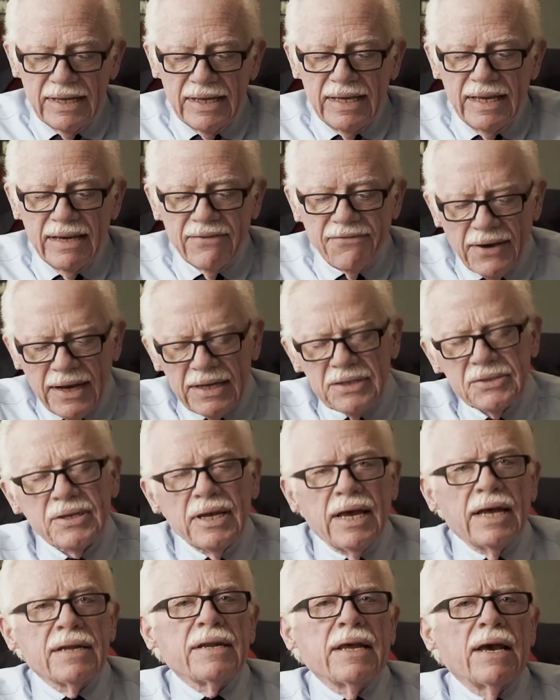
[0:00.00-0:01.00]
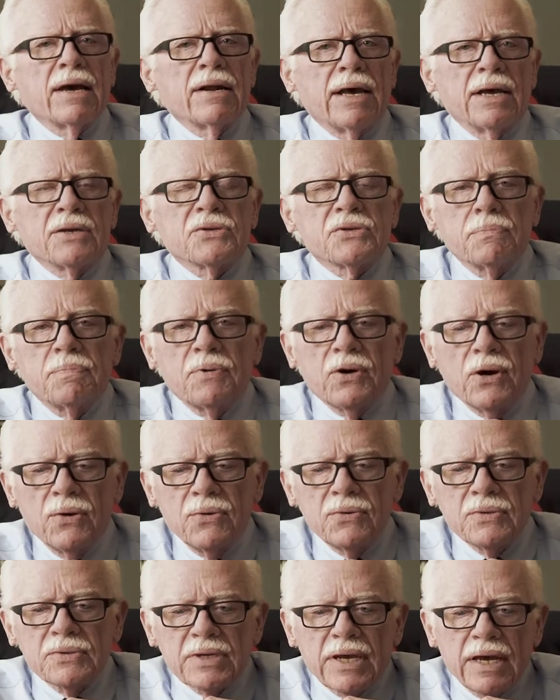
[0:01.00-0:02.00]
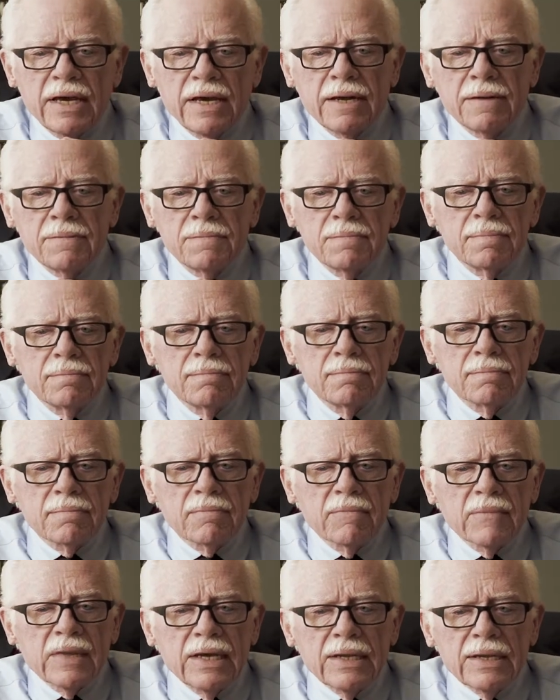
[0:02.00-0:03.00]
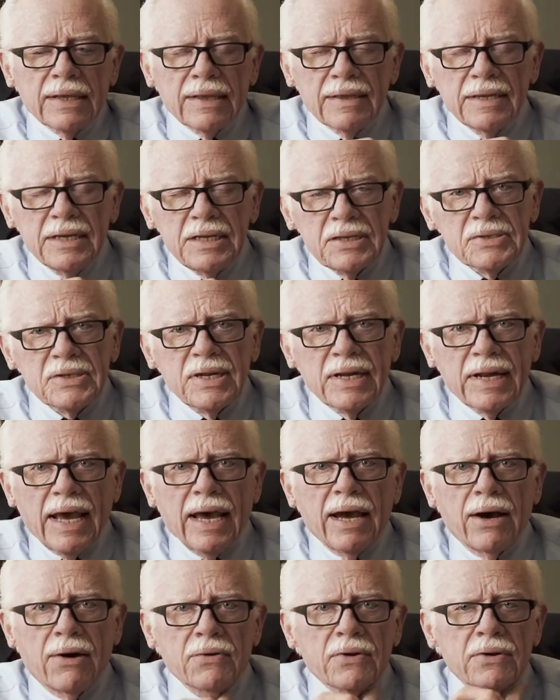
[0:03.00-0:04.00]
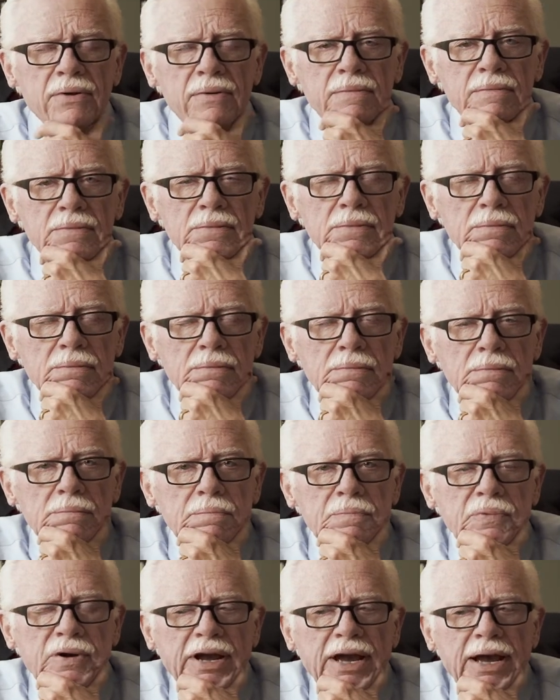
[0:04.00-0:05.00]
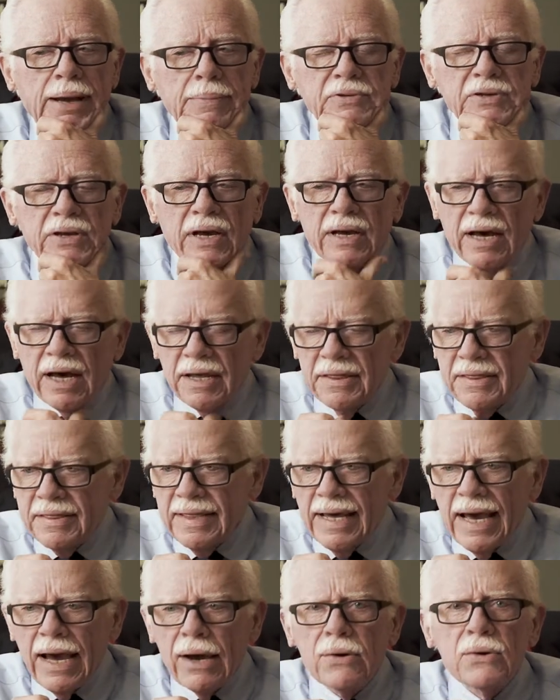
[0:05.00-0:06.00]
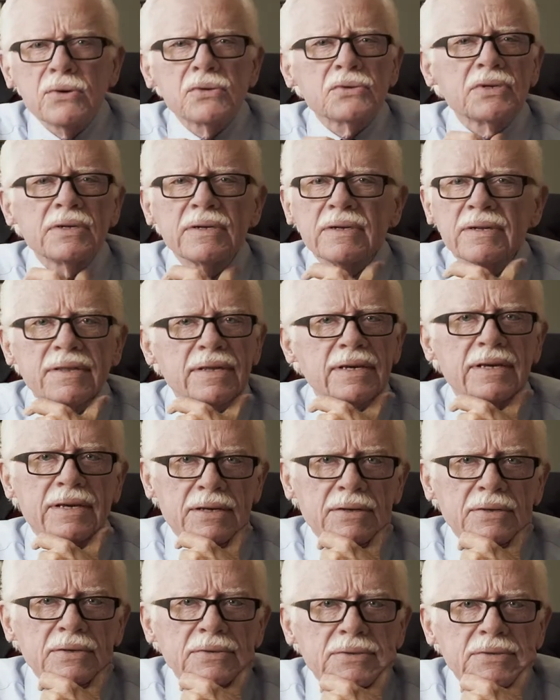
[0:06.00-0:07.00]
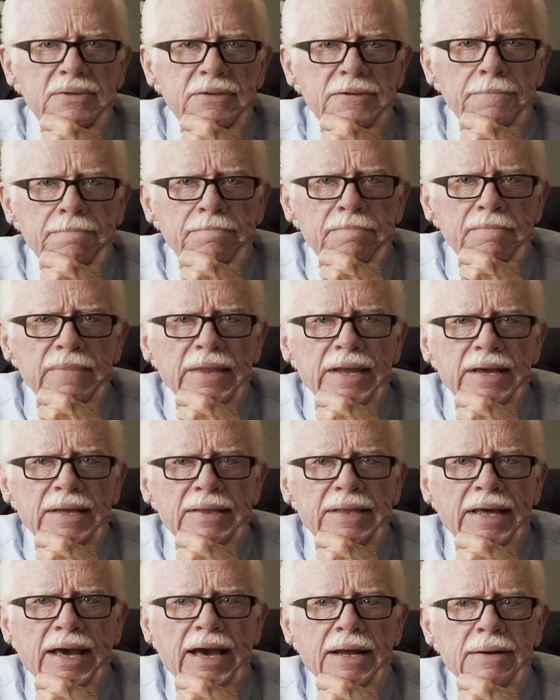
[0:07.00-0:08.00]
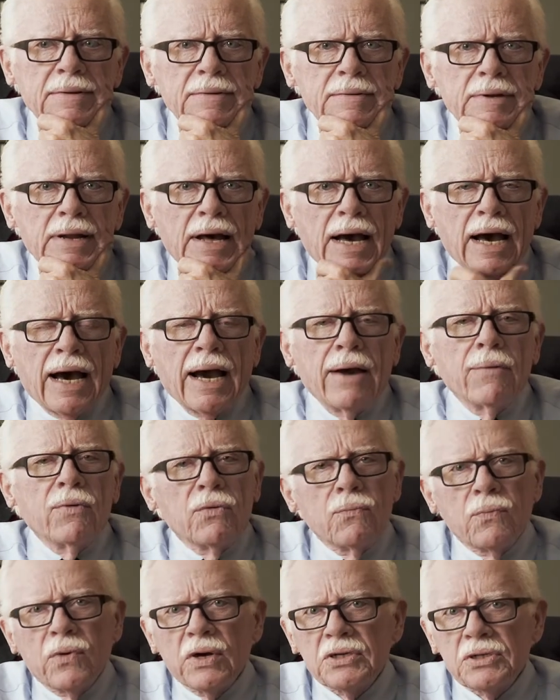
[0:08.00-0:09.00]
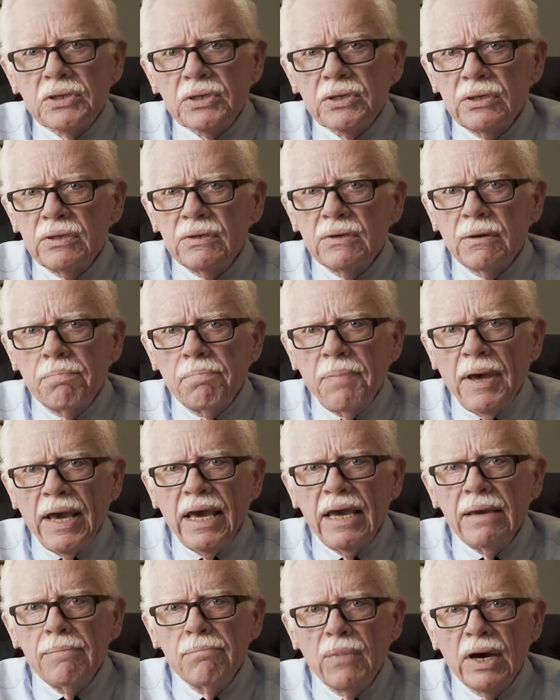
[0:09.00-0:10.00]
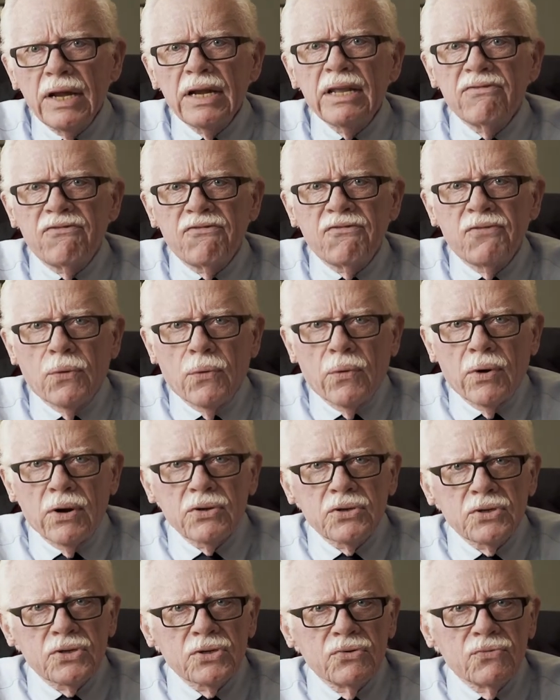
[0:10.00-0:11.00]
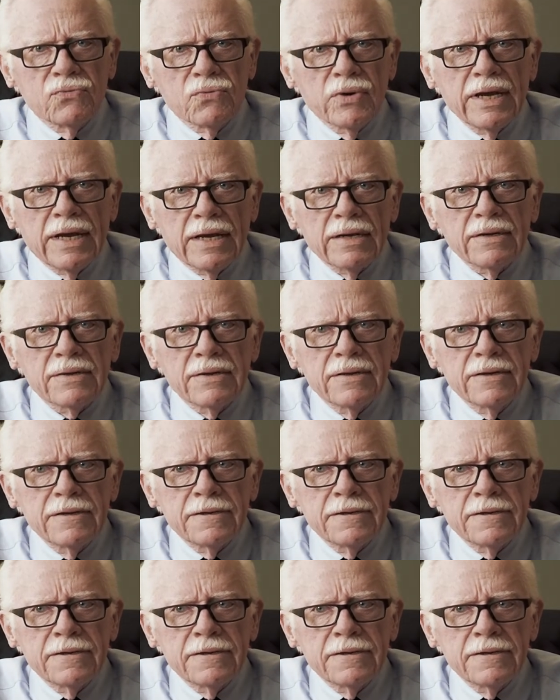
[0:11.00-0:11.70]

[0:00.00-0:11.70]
If I sat down, I suppose, and listed out perhaps 1,000 things that I would want to pay money for to rent,